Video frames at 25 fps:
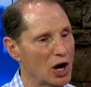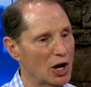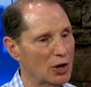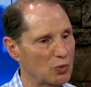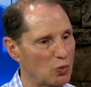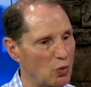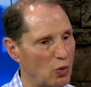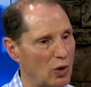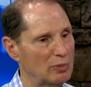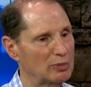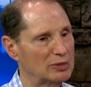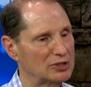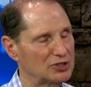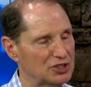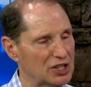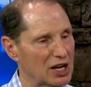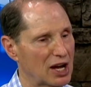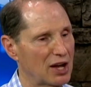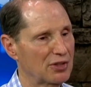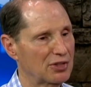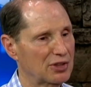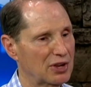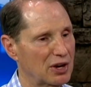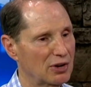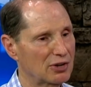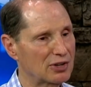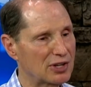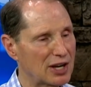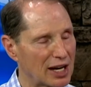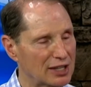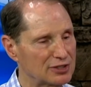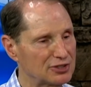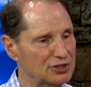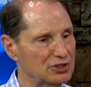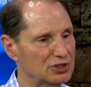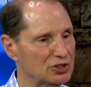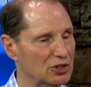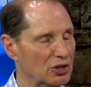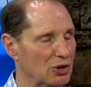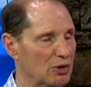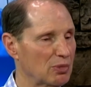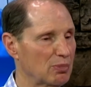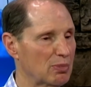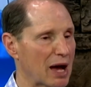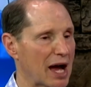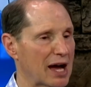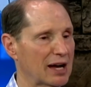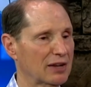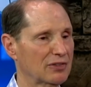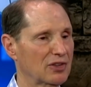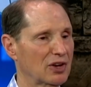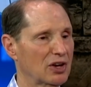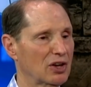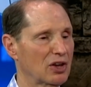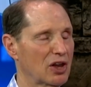on women's health care, doesn't turn back